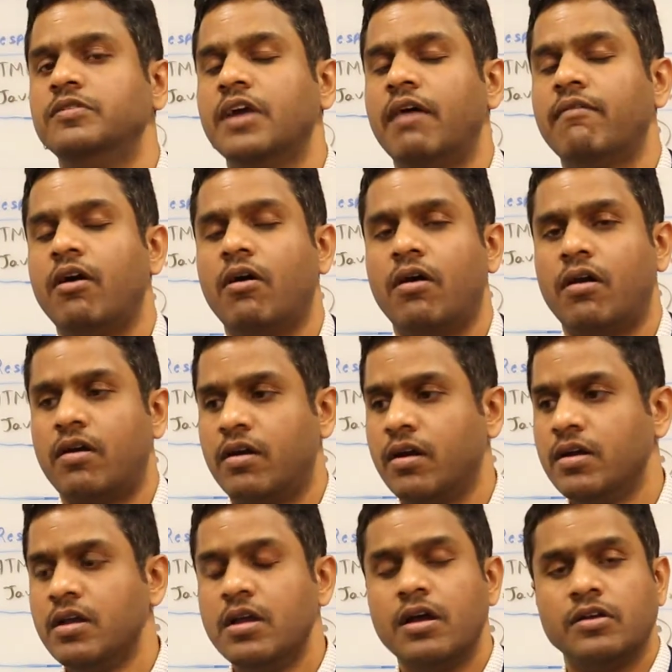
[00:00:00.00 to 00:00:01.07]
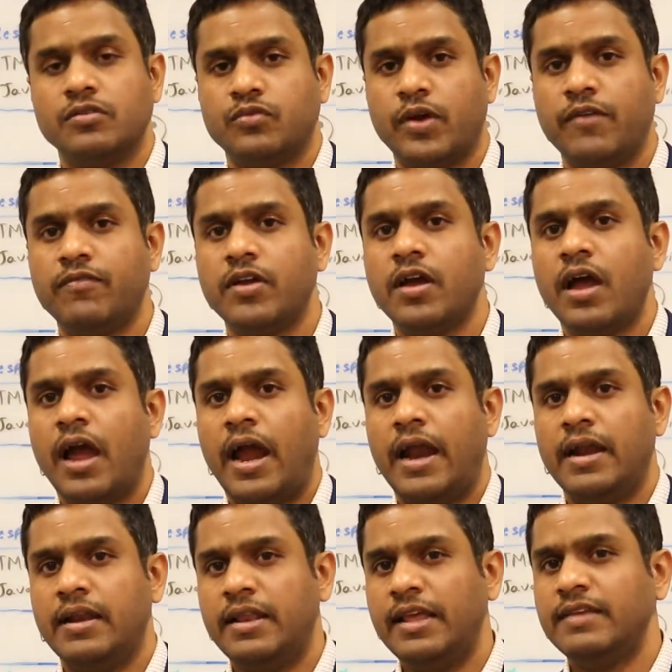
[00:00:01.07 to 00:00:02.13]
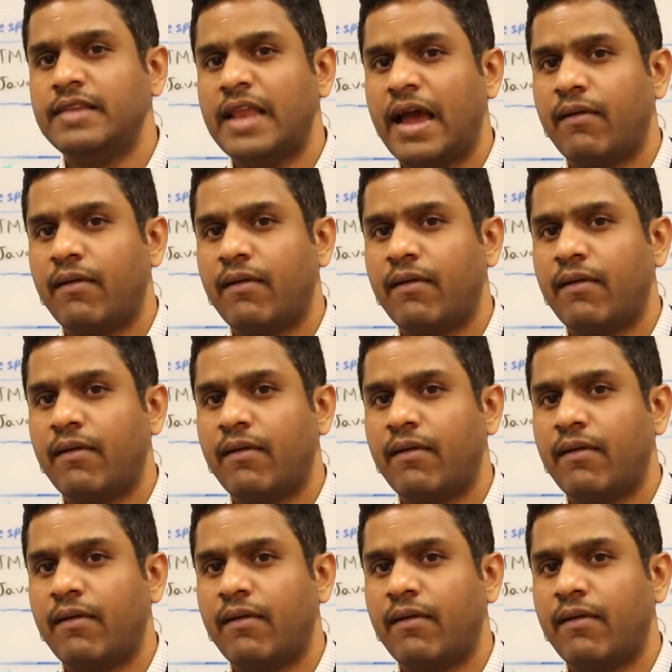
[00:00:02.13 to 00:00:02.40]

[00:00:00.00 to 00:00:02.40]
Java or Swift, and these